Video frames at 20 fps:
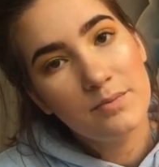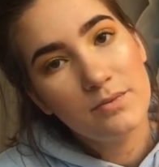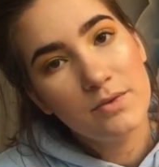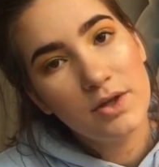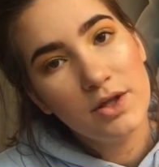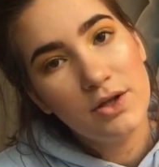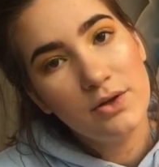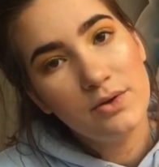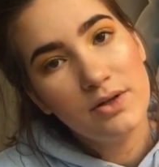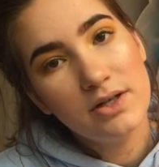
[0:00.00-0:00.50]

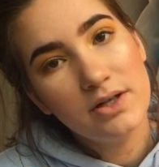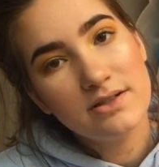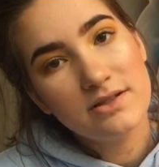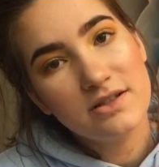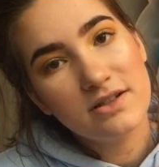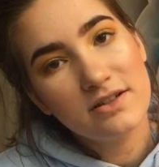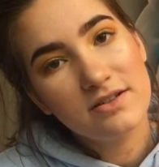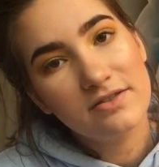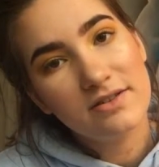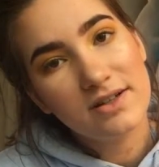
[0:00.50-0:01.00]
cutest
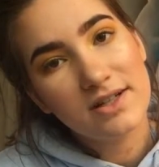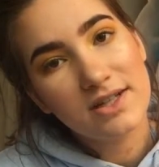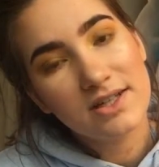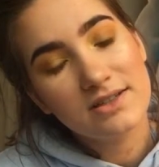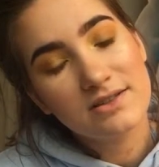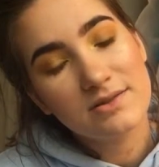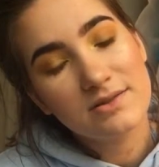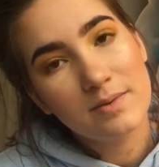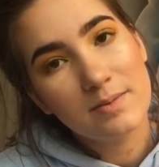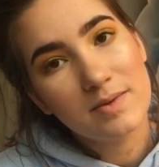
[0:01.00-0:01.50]
or
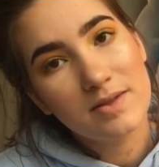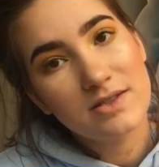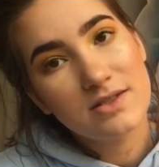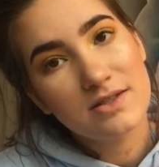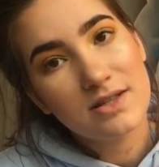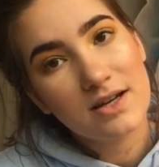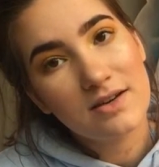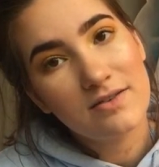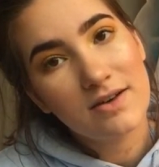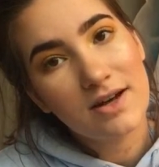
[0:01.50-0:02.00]
funniest moments
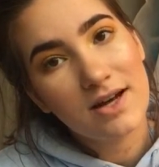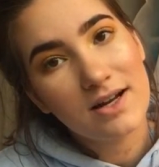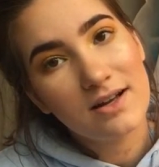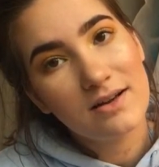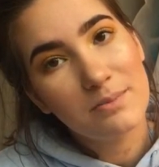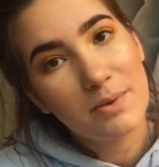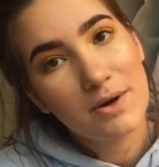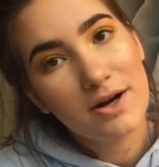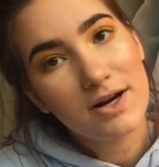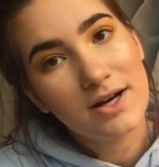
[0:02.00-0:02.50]
I've had at
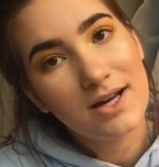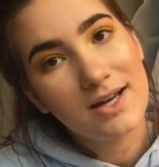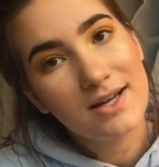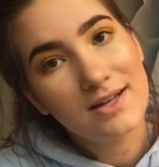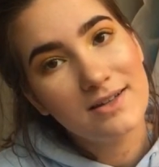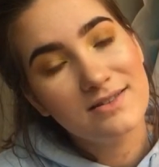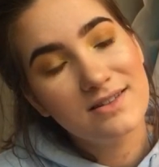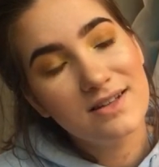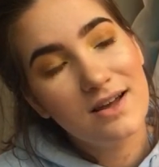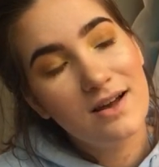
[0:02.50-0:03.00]

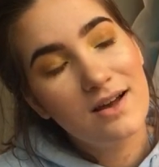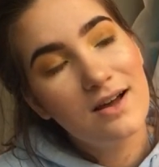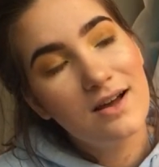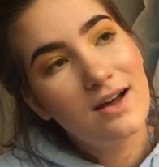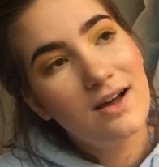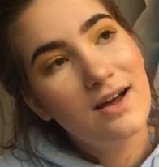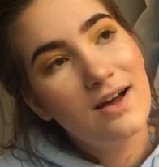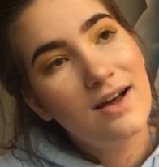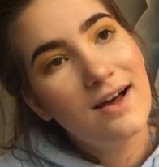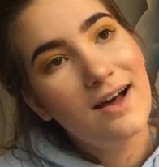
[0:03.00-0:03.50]
parties.
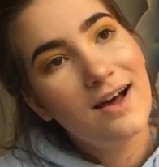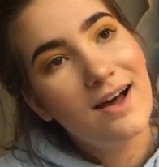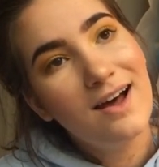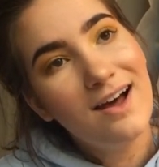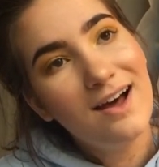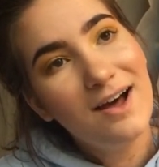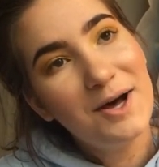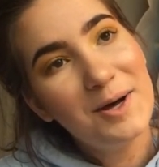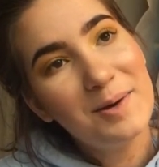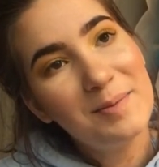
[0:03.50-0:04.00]

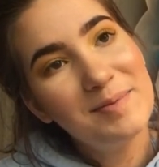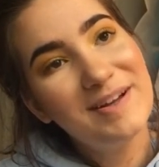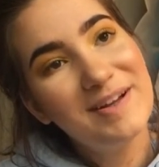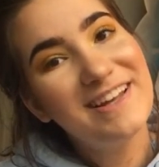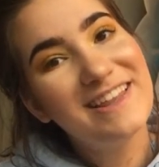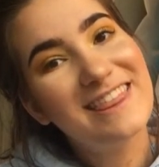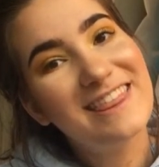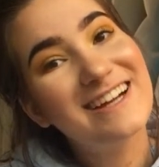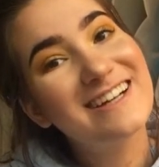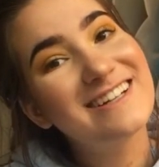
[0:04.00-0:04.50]

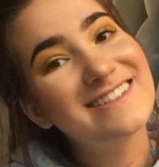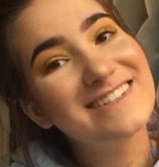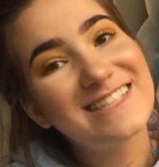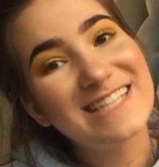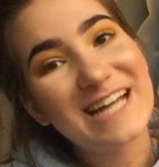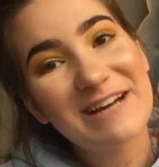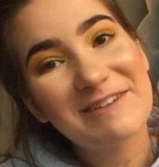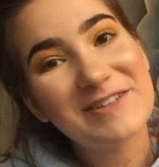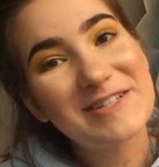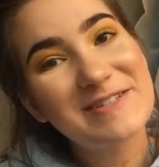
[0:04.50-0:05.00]
There's
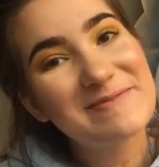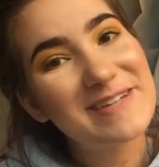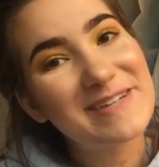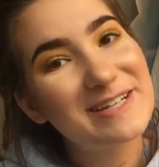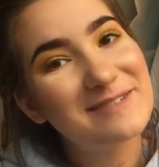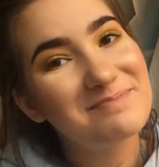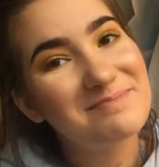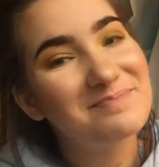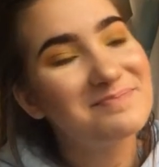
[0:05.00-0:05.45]
definitely been a